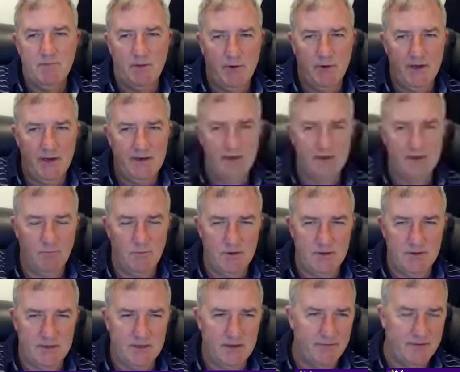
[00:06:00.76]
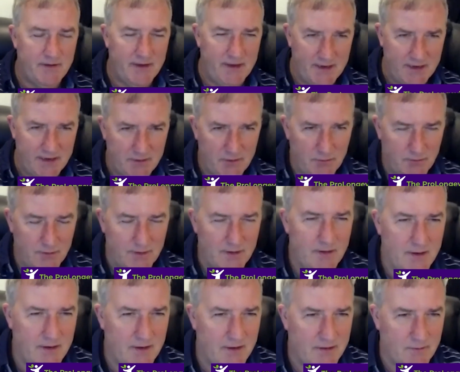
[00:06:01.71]
brain doesn't want stuff getting into it.
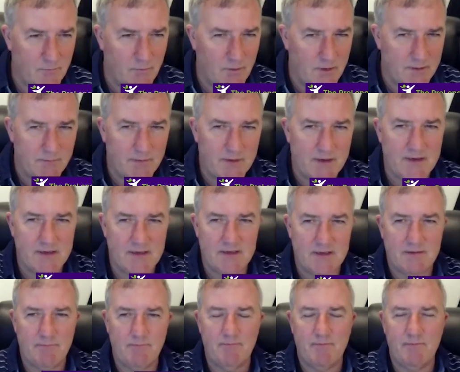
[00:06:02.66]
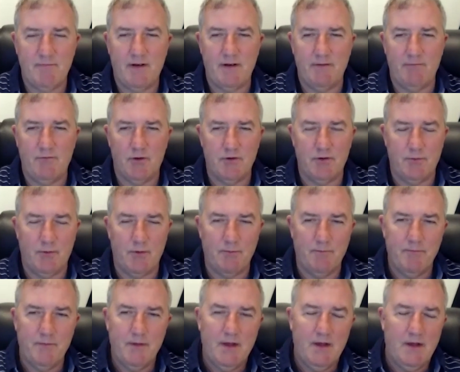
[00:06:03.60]
It doesn't want it because it's very vulnerable.
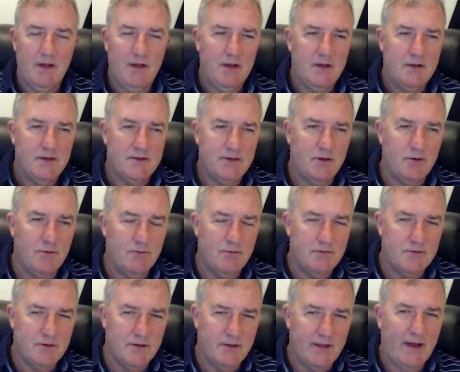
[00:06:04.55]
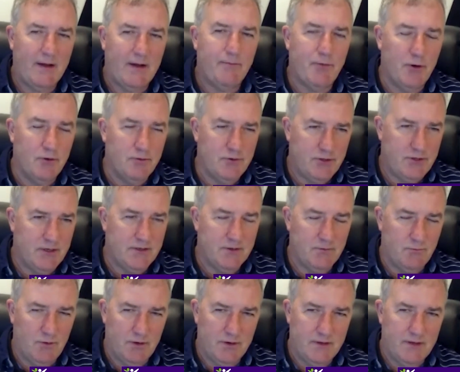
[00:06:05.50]
So that approach
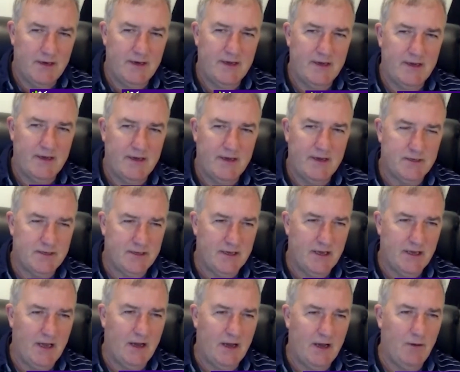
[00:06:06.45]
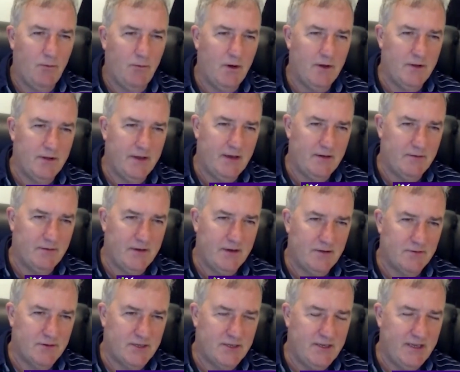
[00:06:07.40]
doesn't work. The next approach is to say, oh, well, the
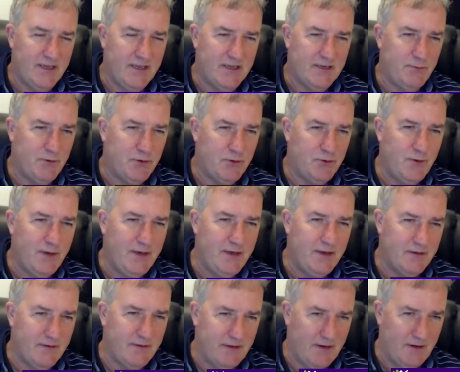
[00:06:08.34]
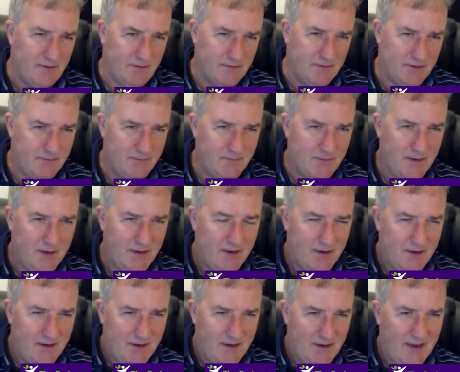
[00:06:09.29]
LDL sneaks between the cells.
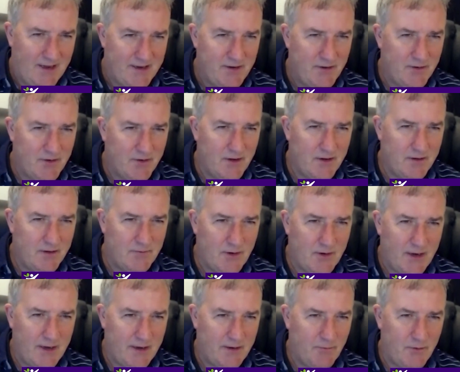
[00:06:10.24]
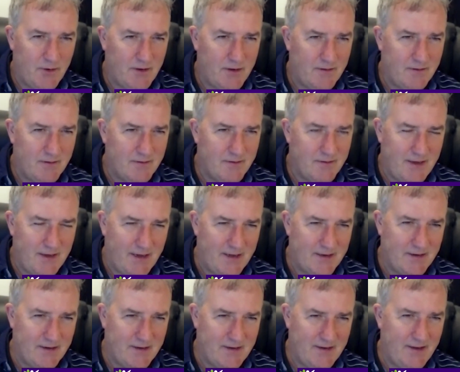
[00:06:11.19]
And you go, right, well,
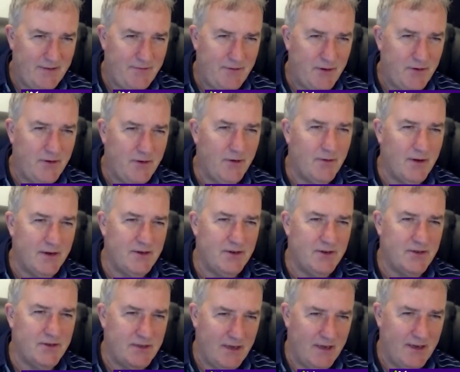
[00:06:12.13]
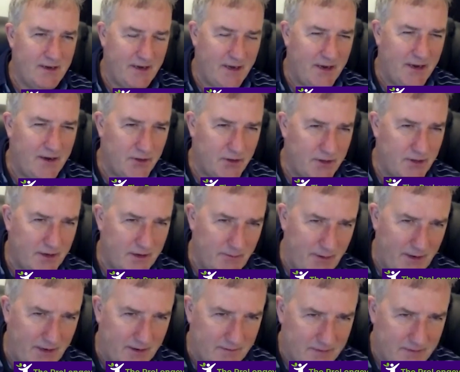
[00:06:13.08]
that if you don't understand anything about